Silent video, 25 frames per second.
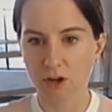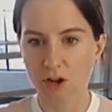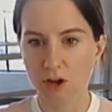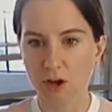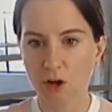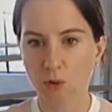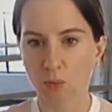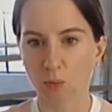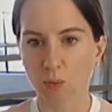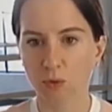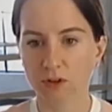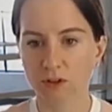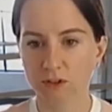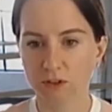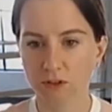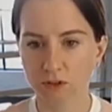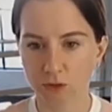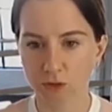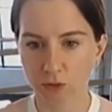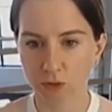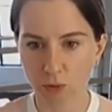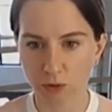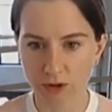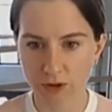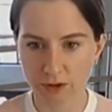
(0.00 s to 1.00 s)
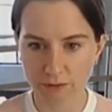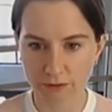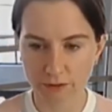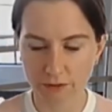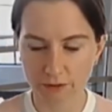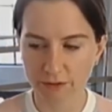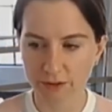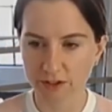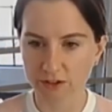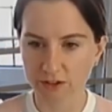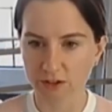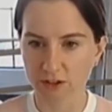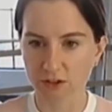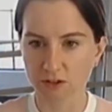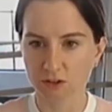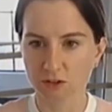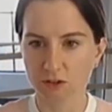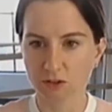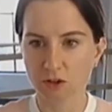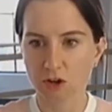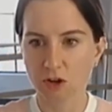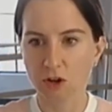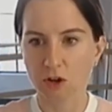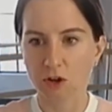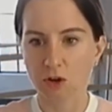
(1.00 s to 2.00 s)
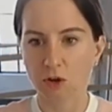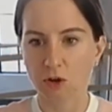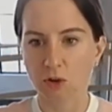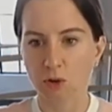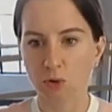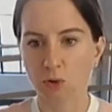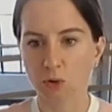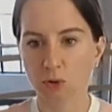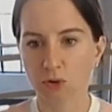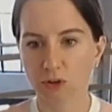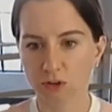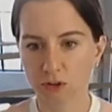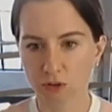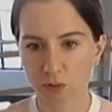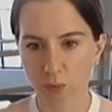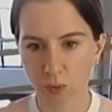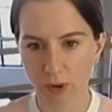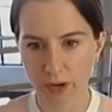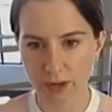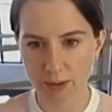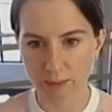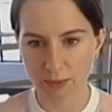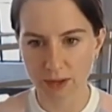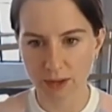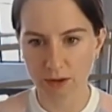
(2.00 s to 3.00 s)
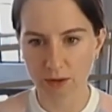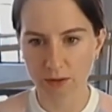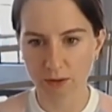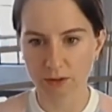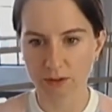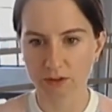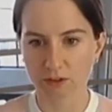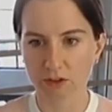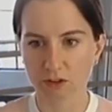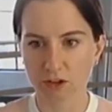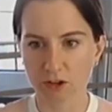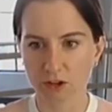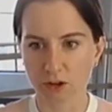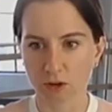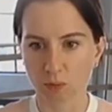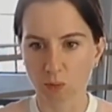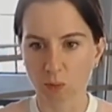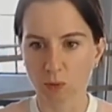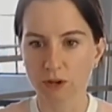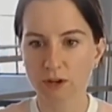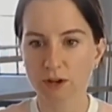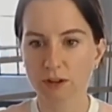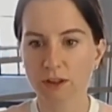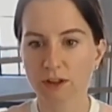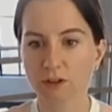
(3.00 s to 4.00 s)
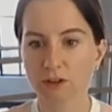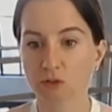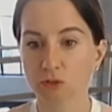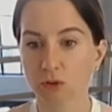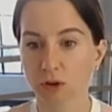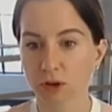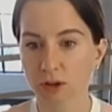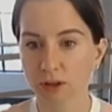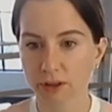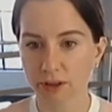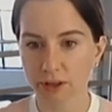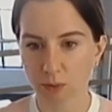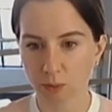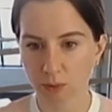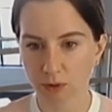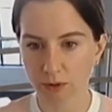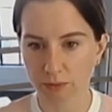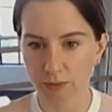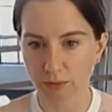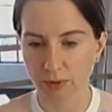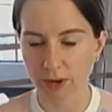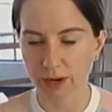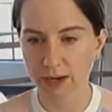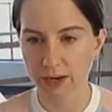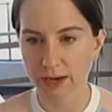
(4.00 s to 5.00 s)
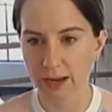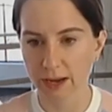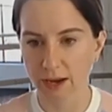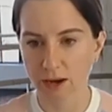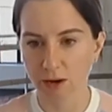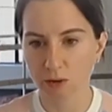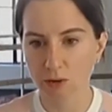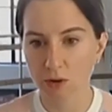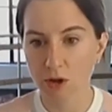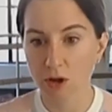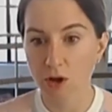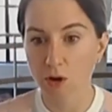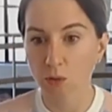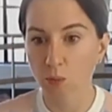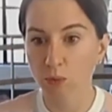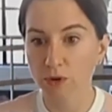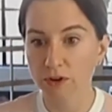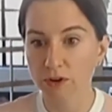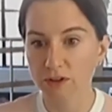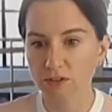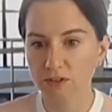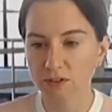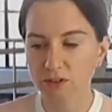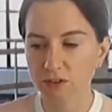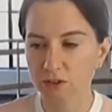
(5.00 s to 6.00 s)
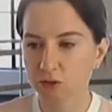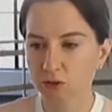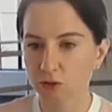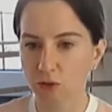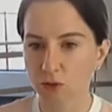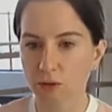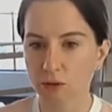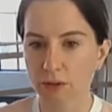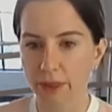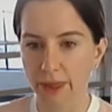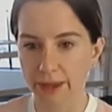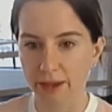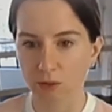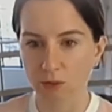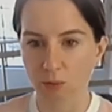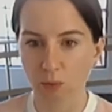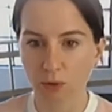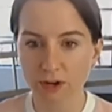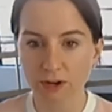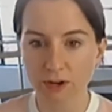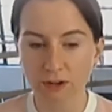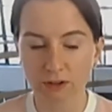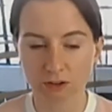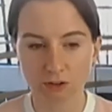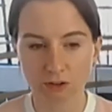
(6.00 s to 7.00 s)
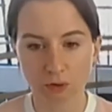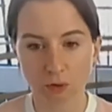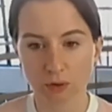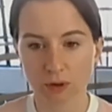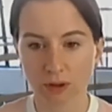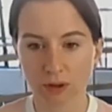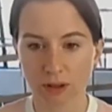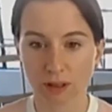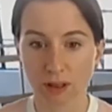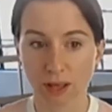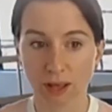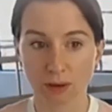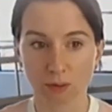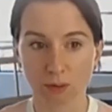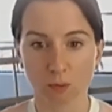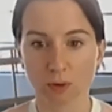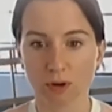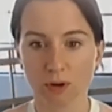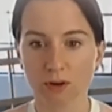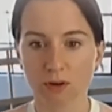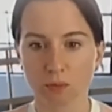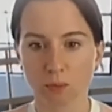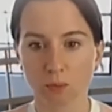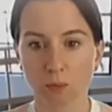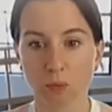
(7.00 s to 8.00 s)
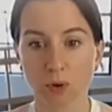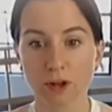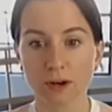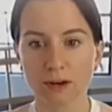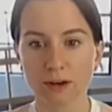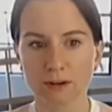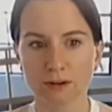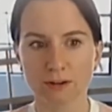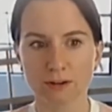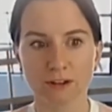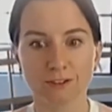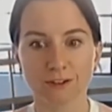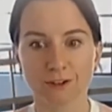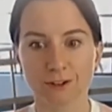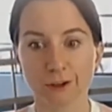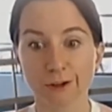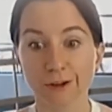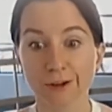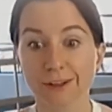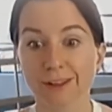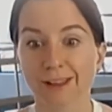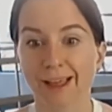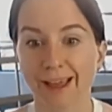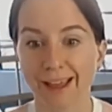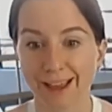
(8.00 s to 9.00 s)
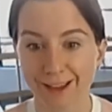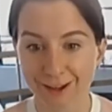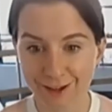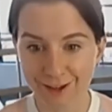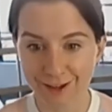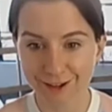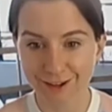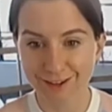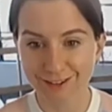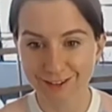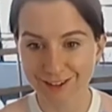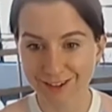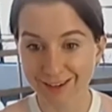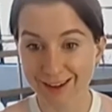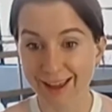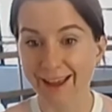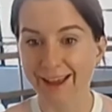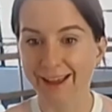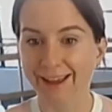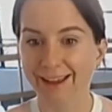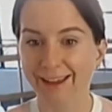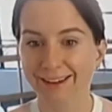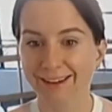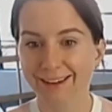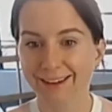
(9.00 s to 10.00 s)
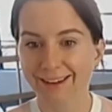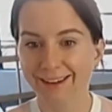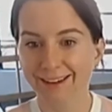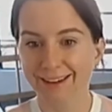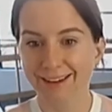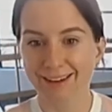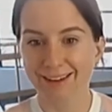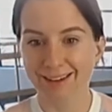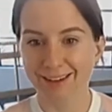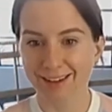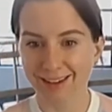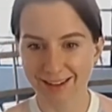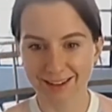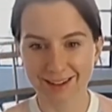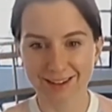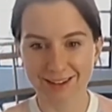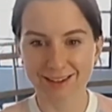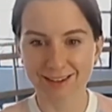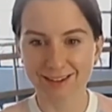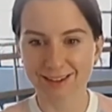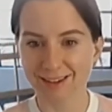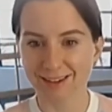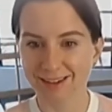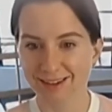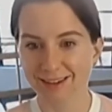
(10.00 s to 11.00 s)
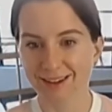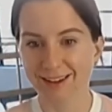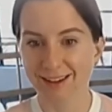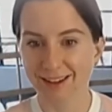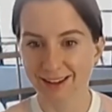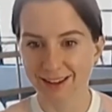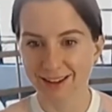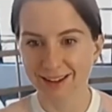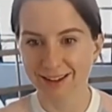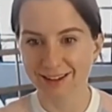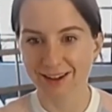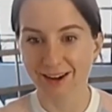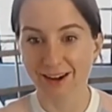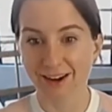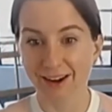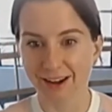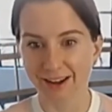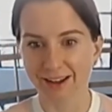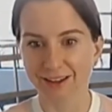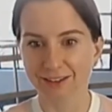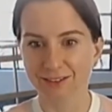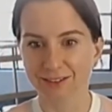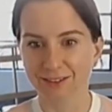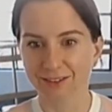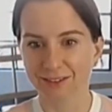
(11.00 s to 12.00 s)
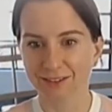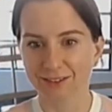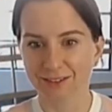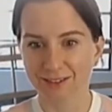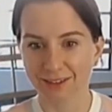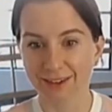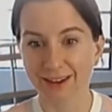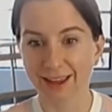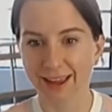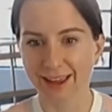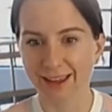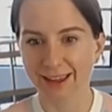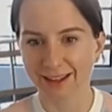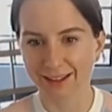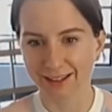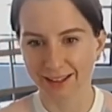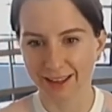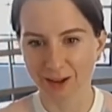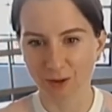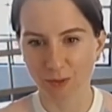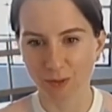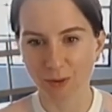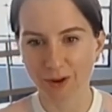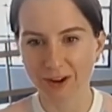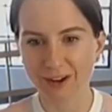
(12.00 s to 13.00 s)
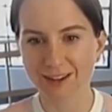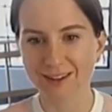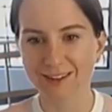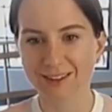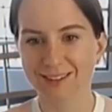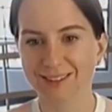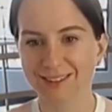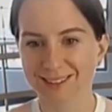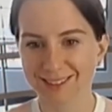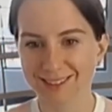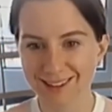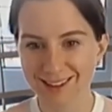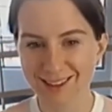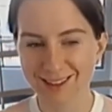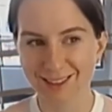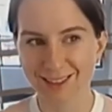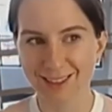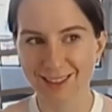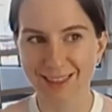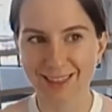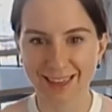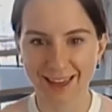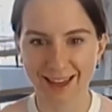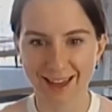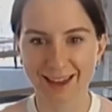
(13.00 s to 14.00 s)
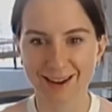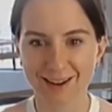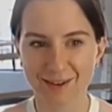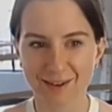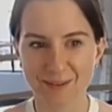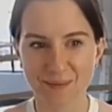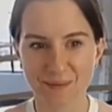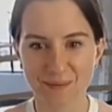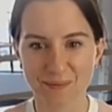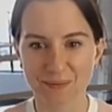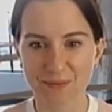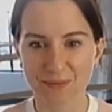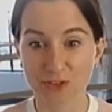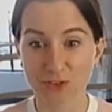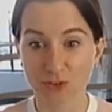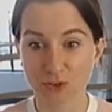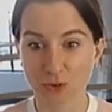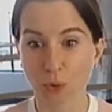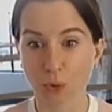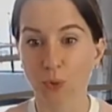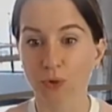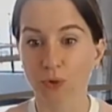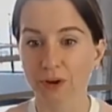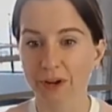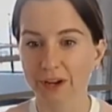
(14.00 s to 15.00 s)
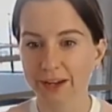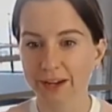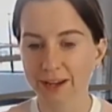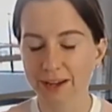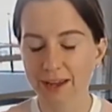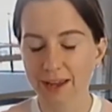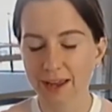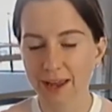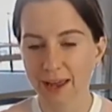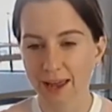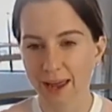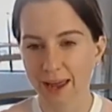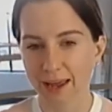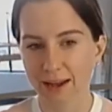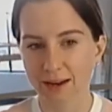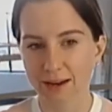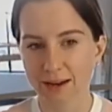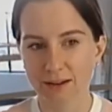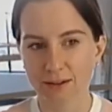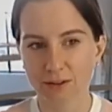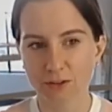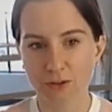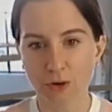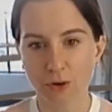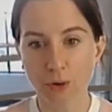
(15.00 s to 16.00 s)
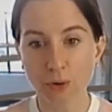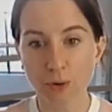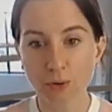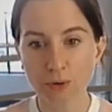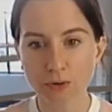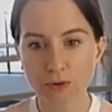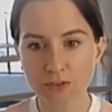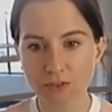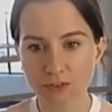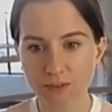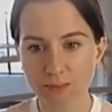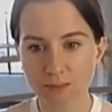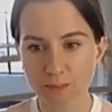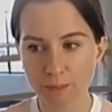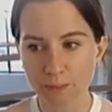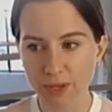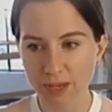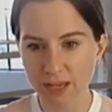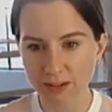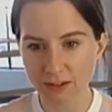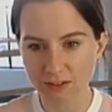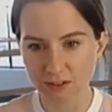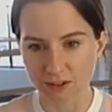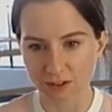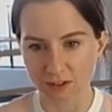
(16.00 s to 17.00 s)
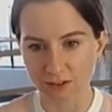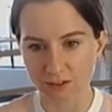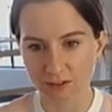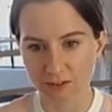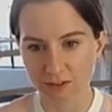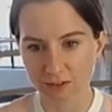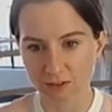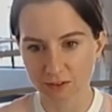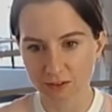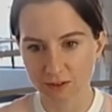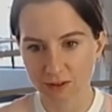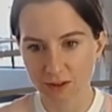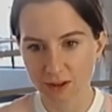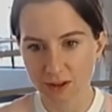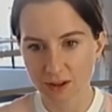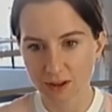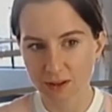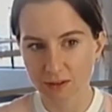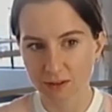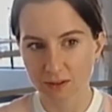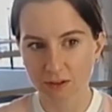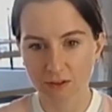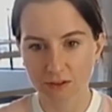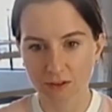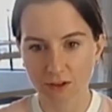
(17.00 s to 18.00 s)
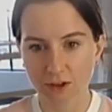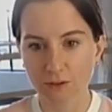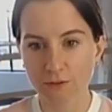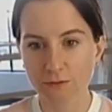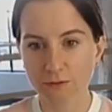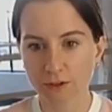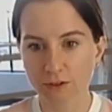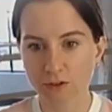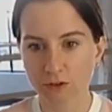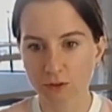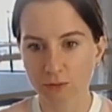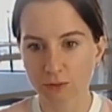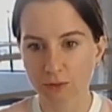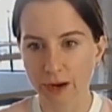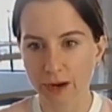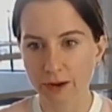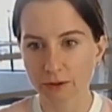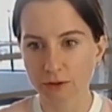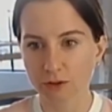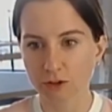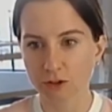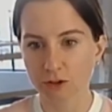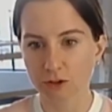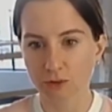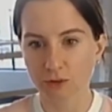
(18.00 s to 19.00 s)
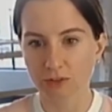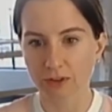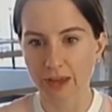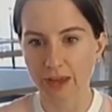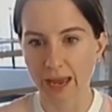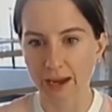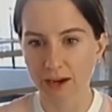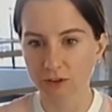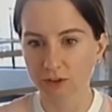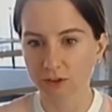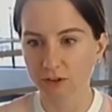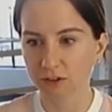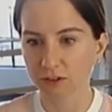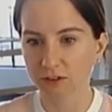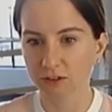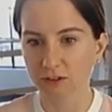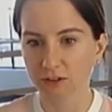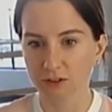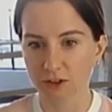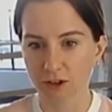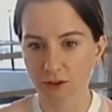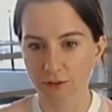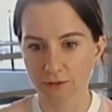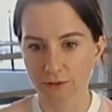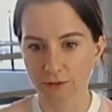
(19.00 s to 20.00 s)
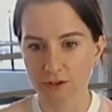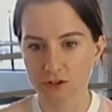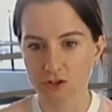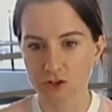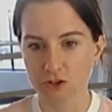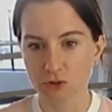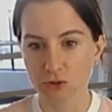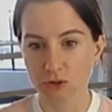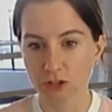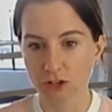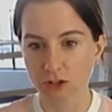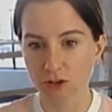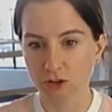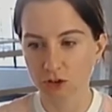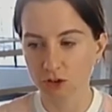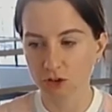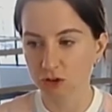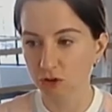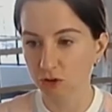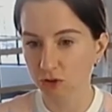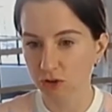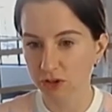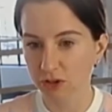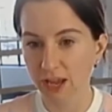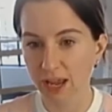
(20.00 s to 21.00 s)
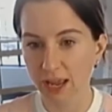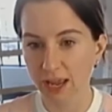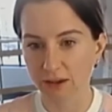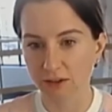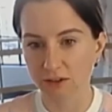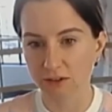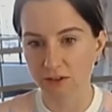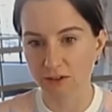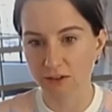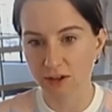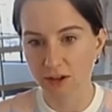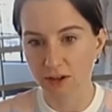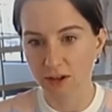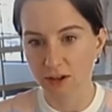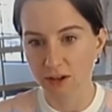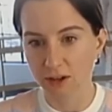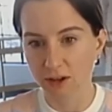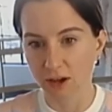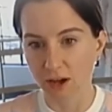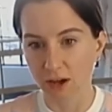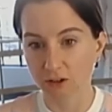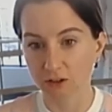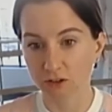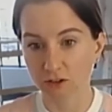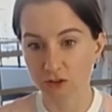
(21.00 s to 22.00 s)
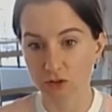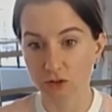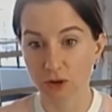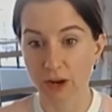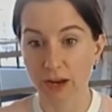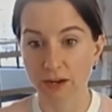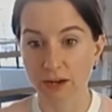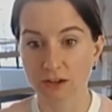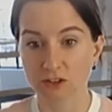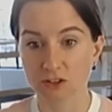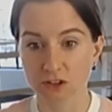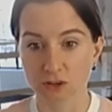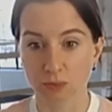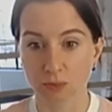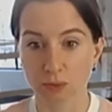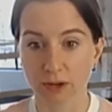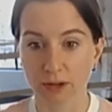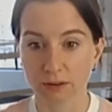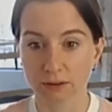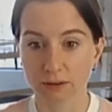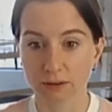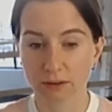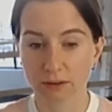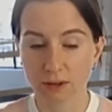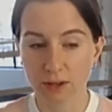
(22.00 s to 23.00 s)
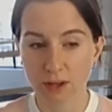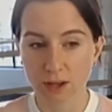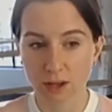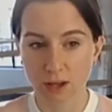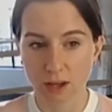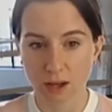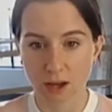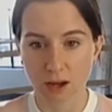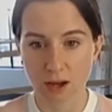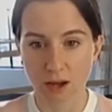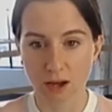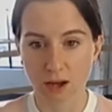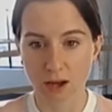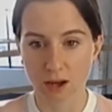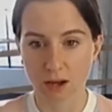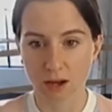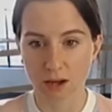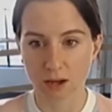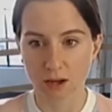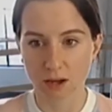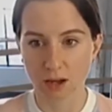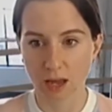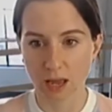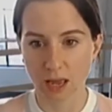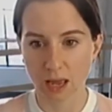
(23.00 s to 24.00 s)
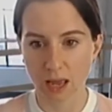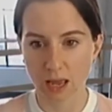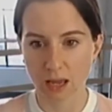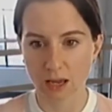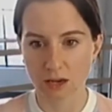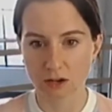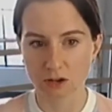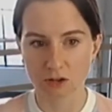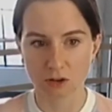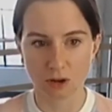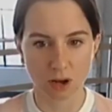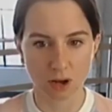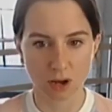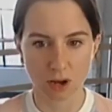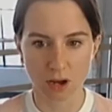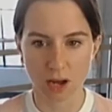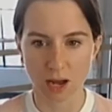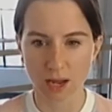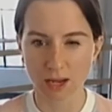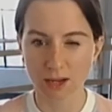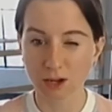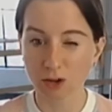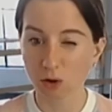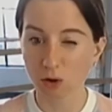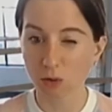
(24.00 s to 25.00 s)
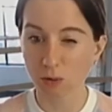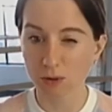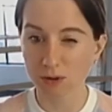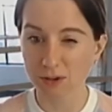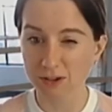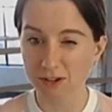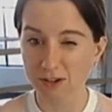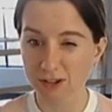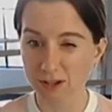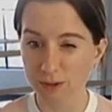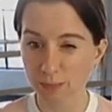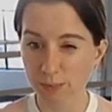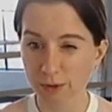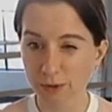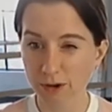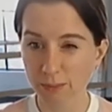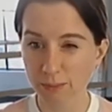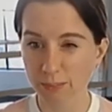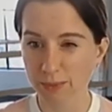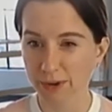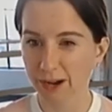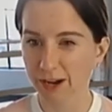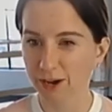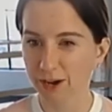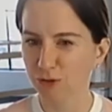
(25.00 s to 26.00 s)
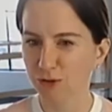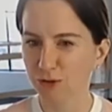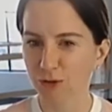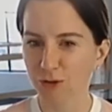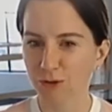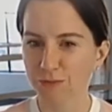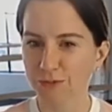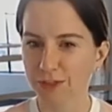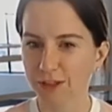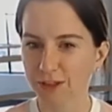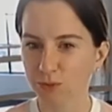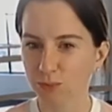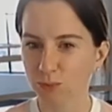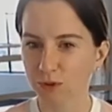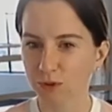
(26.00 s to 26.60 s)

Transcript: What is the story of the vintage? Who is the winemaker this year? What are they struggling with right now? What is this like? What is going? What does it look like today in Jerez today? Like, what is that story? And those pieces, the stuff that's around you, is actually the stuff that you can create a strategy with. And I could go in deeper, but I don't know if that's what.